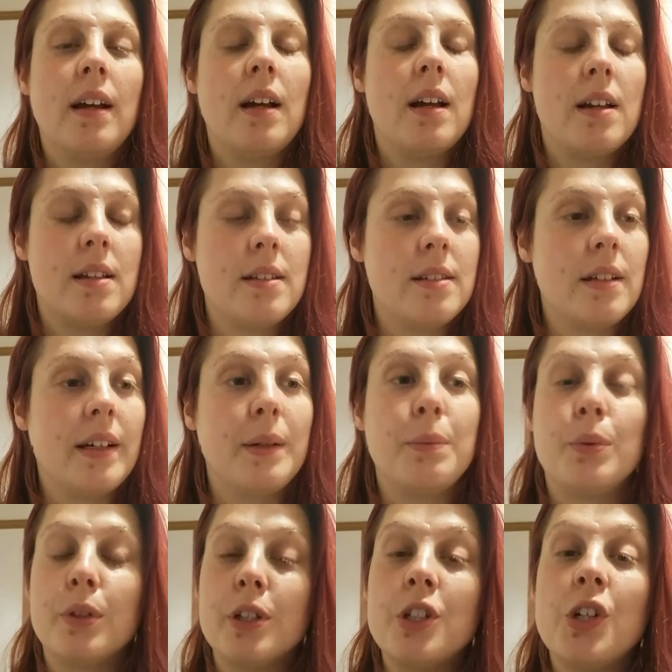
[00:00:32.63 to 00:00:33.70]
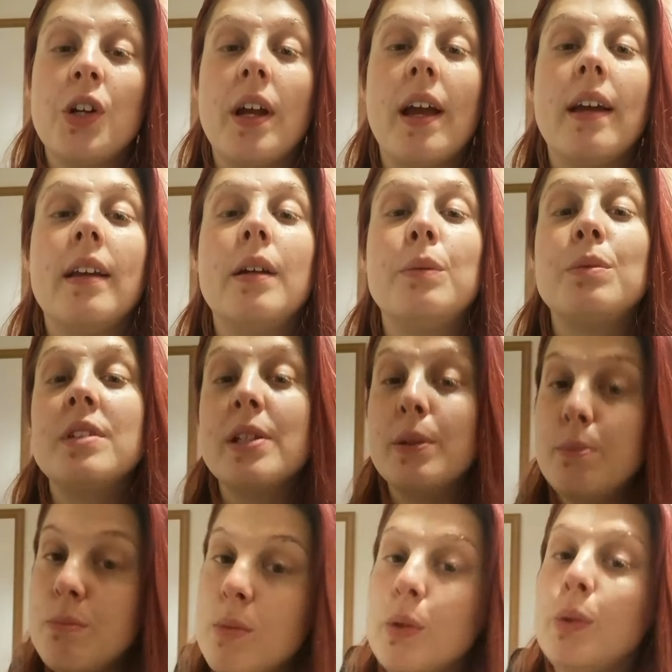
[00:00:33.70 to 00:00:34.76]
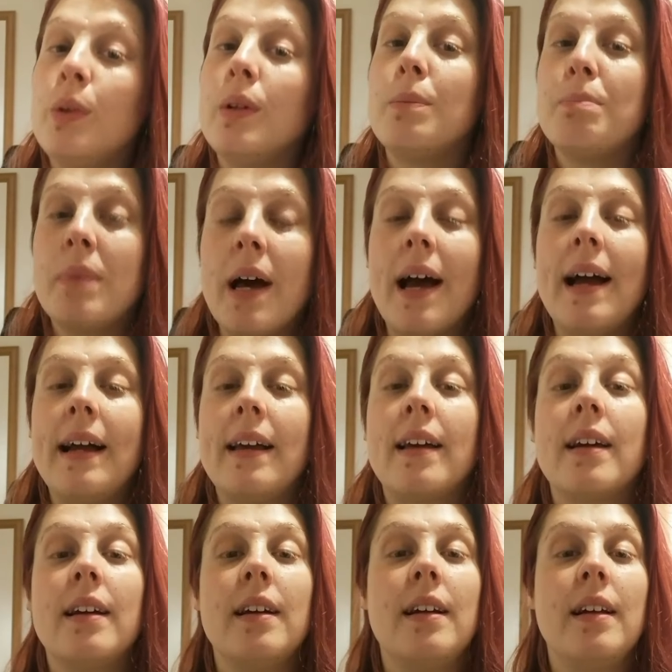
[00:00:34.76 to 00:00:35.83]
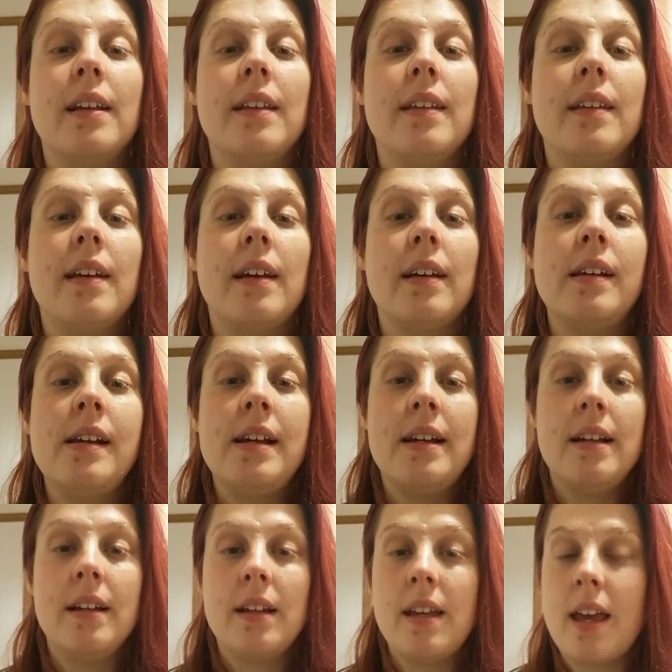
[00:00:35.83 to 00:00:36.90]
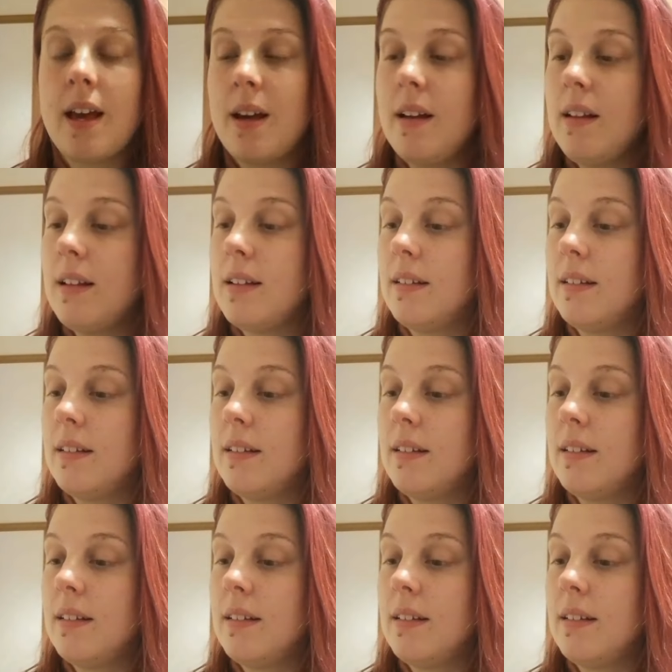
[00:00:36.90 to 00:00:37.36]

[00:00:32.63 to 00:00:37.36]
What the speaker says: and I appreciate him to the moon and back. And yeah,